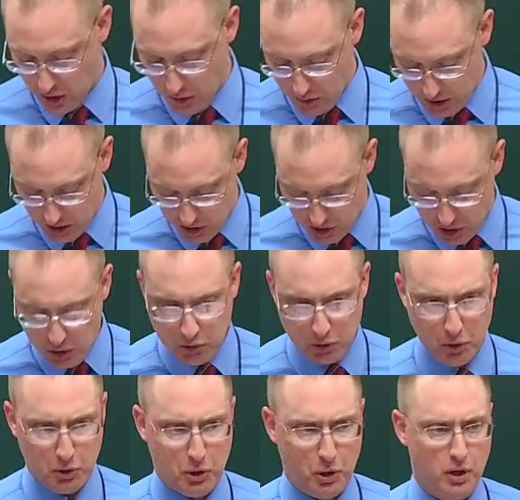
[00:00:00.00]
You did
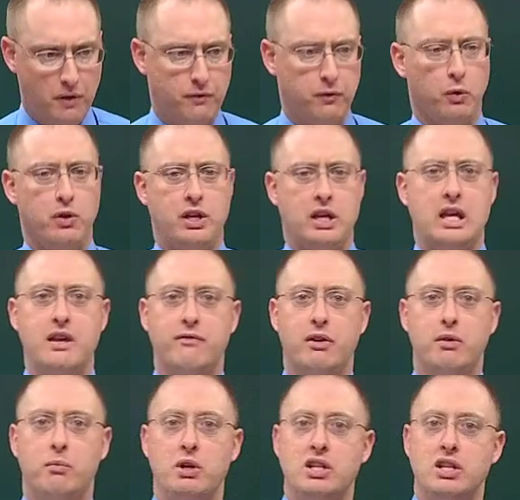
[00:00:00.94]
2 through 34 the
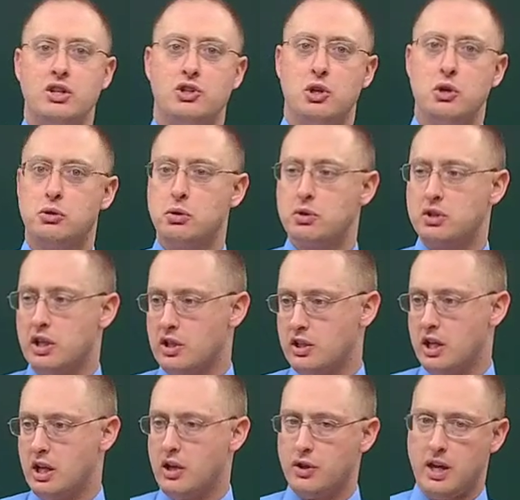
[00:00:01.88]
even We did 2 through
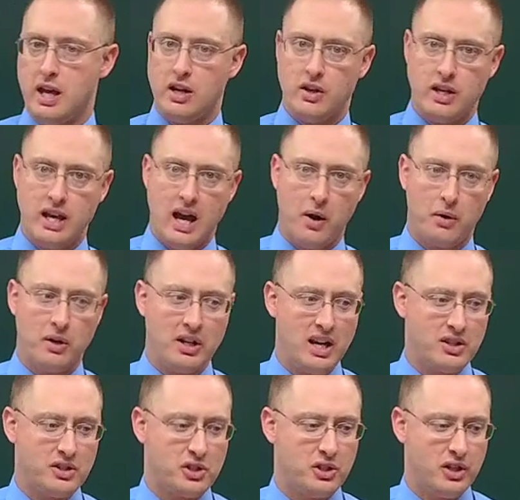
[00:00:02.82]
16 at the end of the hour
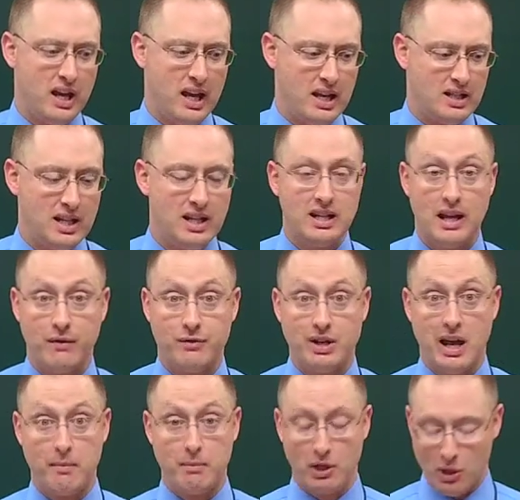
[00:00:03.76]
yesterday. Didn't have
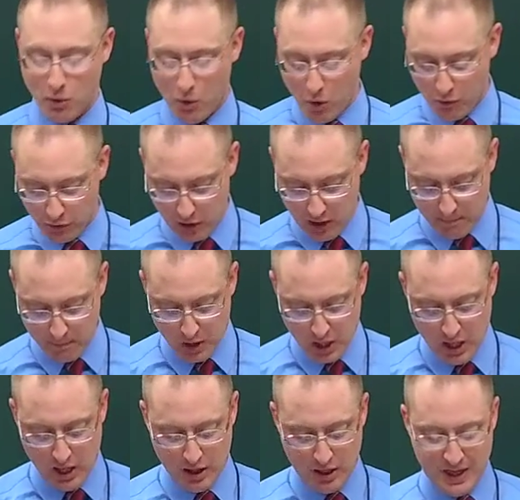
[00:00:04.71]
time to go over it.
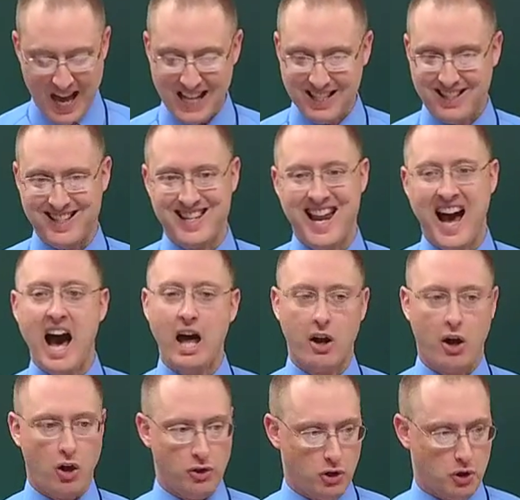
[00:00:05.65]
That's
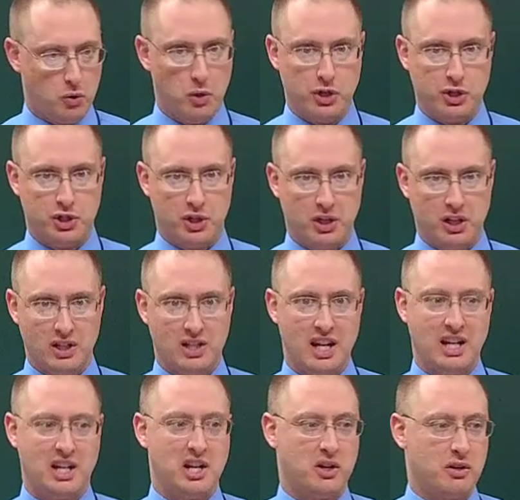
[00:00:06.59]
not on the quiz you're going to
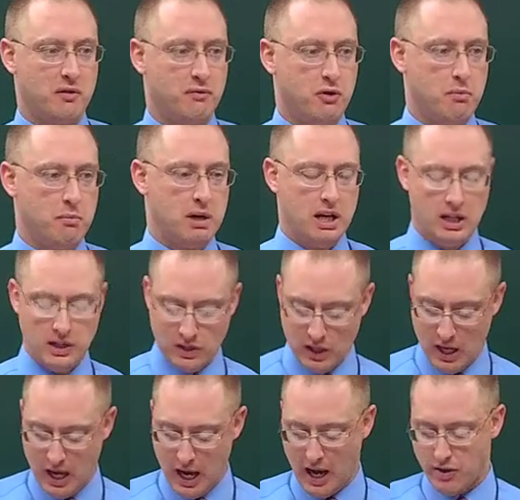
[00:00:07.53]
take here in a few minutes.
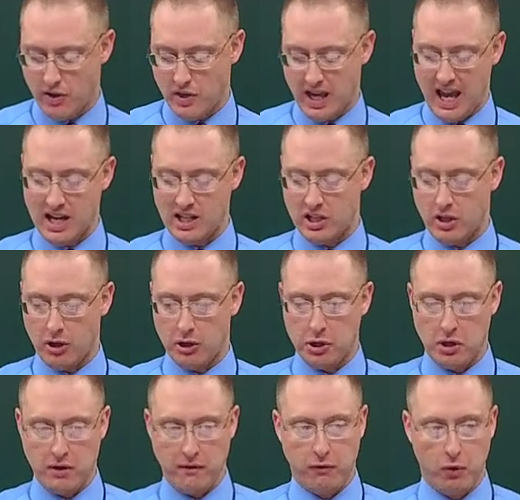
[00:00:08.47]
And then the 18 to
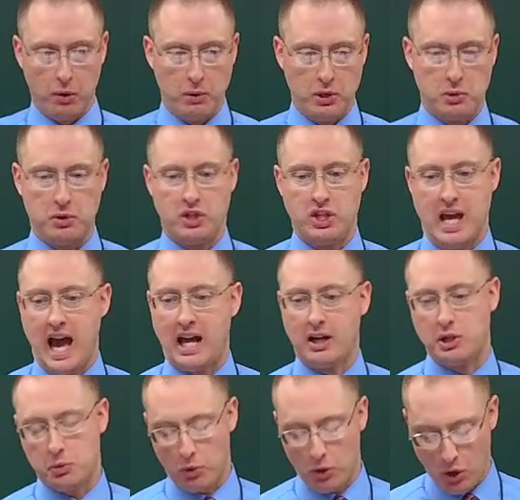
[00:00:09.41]
34, which was the
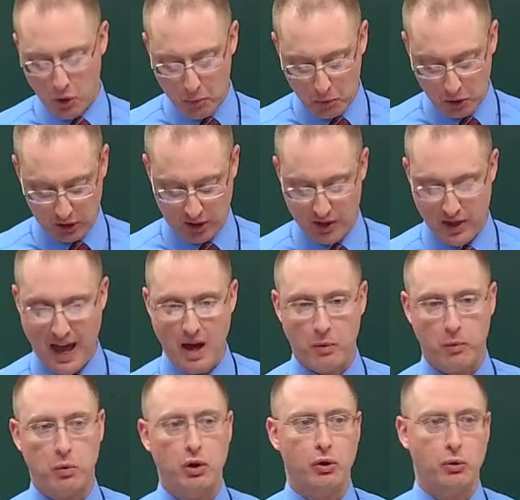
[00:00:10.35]
actual homework,
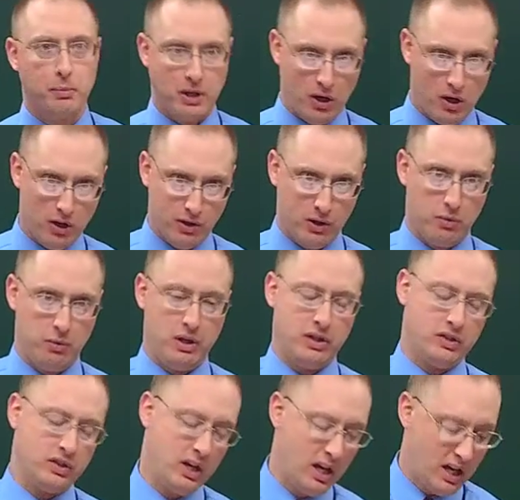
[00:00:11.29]
that will be on the
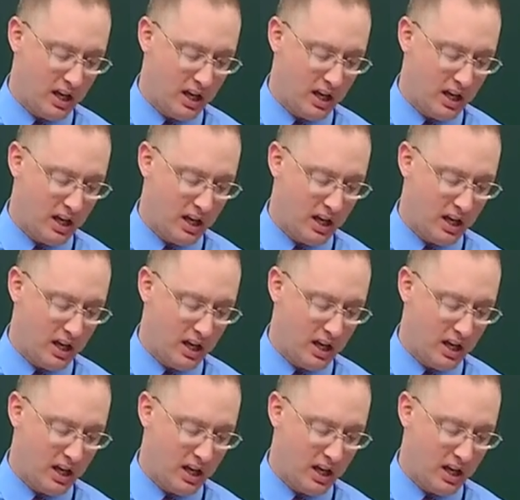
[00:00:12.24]
quiz